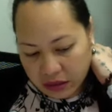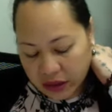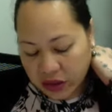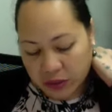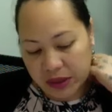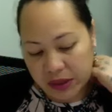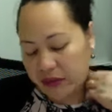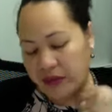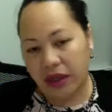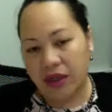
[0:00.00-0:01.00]
just believe
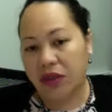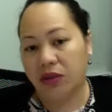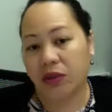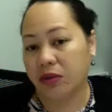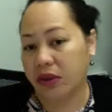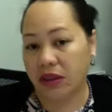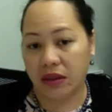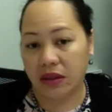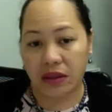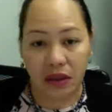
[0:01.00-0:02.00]
that you won't
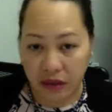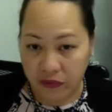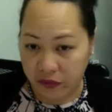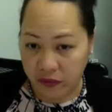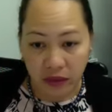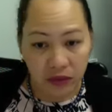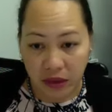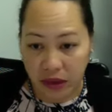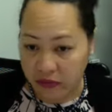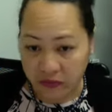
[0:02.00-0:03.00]
succeed if you put
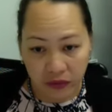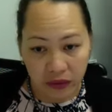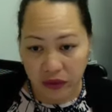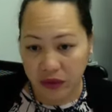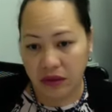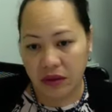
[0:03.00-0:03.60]
money first.